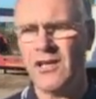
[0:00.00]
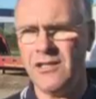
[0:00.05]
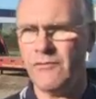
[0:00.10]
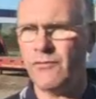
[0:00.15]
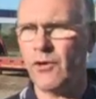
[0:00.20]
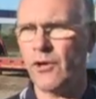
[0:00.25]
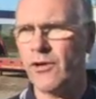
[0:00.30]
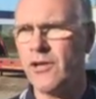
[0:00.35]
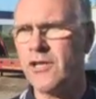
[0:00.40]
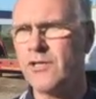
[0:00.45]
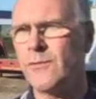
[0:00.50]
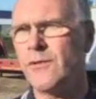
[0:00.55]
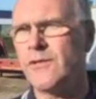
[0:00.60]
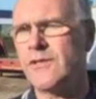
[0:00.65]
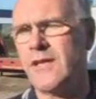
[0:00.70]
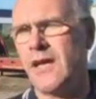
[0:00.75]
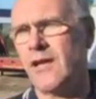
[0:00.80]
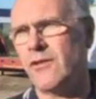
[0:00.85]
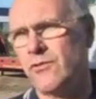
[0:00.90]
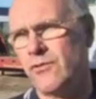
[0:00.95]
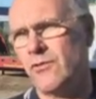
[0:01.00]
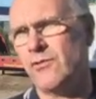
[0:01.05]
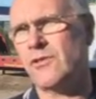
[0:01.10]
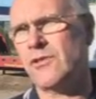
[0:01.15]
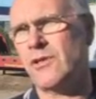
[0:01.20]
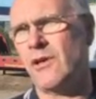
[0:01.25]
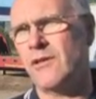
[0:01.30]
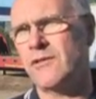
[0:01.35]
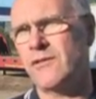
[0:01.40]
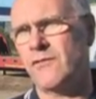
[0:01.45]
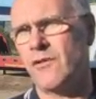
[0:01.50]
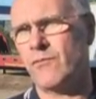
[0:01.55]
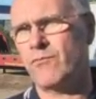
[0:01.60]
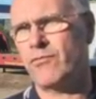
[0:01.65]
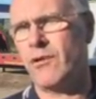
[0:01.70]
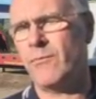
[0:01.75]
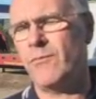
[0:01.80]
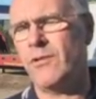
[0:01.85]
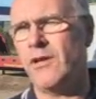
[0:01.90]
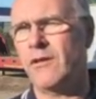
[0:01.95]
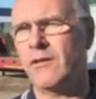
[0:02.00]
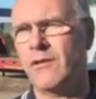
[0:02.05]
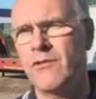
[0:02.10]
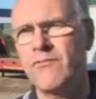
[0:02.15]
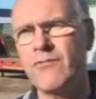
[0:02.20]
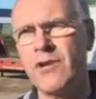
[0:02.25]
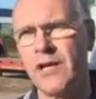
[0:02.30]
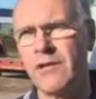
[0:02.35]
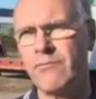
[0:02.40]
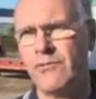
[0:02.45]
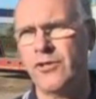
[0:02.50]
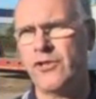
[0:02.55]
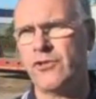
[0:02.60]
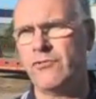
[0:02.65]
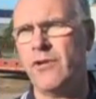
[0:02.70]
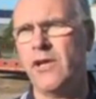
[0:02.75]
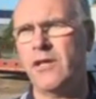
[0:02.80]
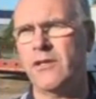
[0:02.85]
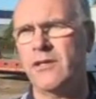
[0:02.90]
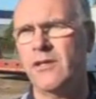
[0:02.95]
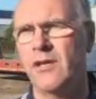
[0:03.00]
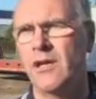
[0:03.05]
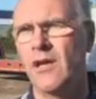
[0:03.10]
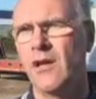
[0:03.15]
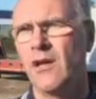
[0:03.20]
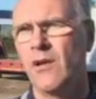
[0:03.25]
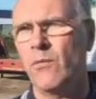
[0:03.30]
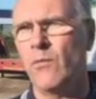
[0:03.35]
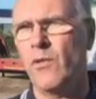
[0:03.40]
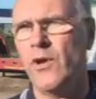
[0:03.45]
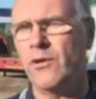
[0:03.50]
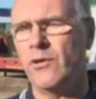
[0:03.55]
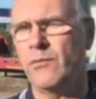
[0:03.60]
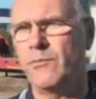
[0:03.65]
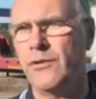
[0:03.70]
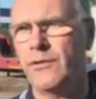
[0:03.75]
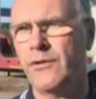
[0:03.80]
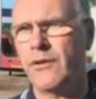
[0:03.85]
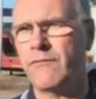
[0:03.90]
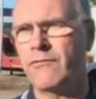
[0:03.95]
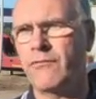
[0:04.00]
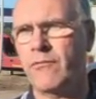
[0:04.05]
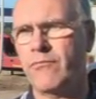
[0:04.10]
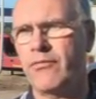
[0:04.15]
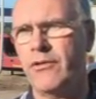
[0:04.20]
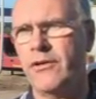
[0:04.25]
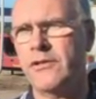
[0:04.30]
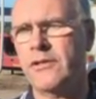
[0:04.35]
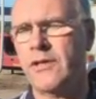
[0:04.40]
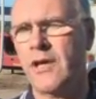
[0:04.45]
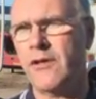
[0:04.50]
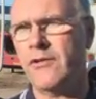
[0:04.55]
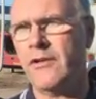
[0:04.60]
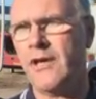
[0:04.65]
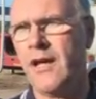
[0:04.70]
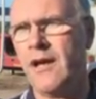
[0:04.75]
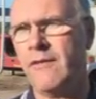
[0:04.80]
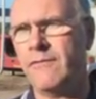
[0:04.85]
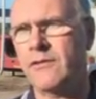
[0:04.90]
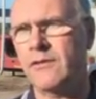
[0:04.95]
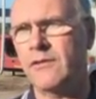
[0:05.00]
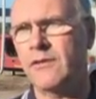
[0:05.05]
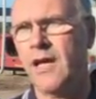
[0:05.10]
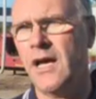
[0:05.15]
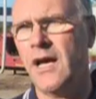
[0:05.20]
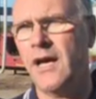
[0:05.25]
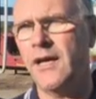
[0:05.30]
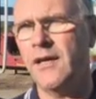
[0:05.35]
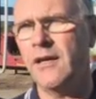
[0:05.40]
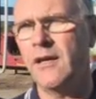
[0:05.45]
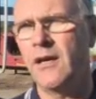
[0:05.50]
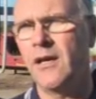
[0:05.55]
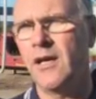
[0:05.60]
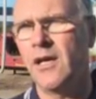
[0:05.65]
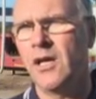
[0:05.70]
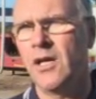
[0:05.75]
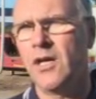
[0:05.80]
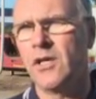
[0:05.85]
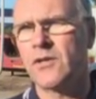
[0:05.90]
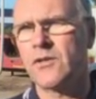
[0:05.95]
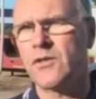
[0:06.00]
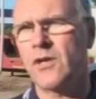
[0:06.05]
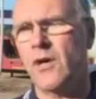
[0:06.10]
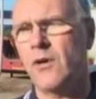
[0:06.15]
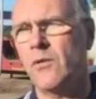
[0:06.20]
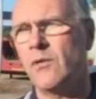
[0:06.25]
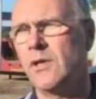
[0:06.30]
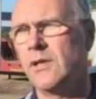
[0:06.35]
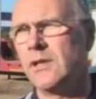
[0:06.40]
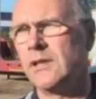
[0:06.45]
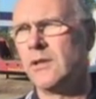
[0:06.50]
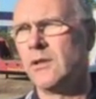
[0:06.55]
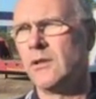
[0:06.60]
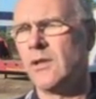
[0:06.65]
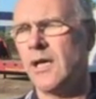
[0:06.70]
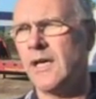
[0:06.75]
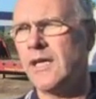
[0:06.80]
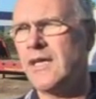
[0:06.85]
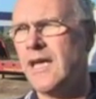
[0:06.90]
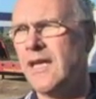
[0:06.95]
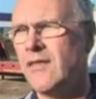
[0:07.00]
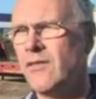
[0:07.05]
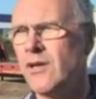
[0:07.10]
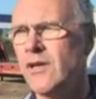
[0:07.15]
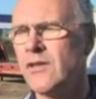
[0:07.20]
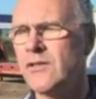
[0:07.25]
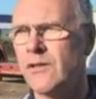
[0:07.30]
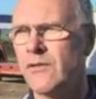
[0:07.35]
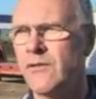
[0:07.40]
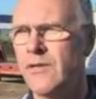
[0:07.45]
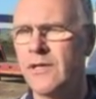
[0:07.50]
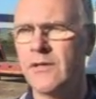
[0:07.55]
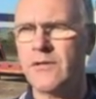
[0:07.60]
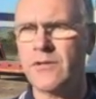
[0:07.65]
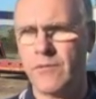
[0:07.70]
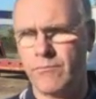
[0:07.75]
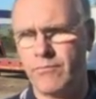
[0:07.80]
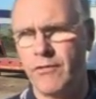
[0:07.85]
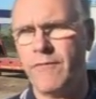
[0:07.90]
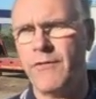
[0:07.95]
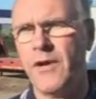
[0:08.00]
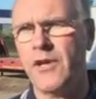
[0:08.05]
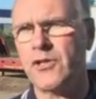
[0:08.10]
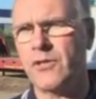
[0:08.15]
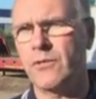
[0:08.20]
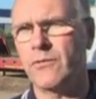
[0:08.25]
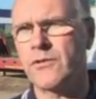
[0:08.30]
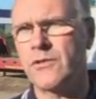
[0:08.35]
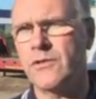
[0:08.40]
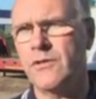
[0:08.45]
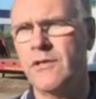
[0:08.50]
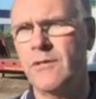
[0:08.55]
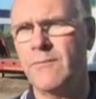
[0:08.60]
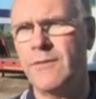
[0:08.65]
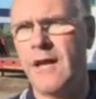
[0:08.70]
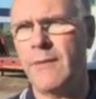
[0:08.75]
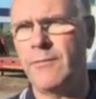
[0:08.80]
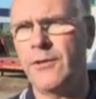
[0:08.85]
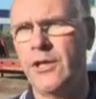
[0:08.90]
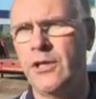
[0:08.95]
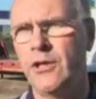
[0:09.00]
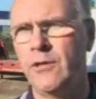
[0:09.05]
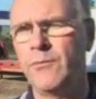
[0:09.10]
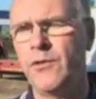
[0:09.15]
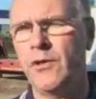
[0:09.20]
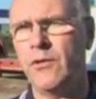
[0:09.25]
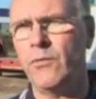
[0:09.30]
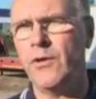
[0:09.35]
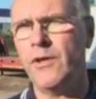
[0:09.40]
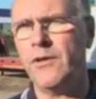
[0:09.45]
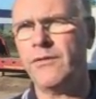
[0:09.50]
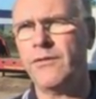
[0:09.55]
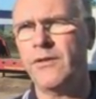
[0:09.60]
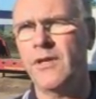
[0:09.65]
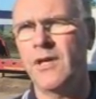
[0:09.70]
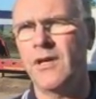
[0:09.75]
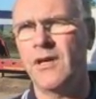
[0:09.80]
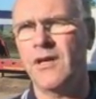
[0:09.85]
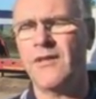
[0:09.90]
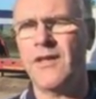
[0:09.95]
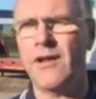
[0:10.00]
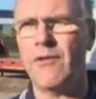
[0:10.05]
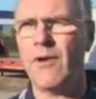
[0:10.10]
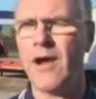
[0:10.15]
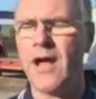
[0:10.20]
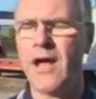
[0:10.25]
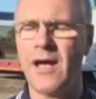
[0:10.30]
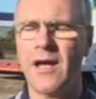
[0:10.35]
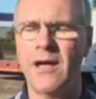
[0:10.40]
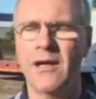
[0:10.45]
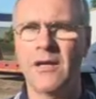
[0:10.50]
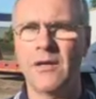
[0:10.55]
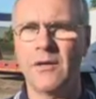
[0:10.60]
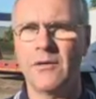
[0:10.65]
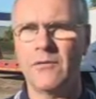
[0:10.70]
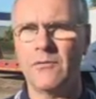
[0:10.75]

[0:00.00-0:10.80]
and you've got easements down two sides of the property, it can really restrict where your building footprint's going to have to lay. So again, these are things that professionals need to be able to help you with. There are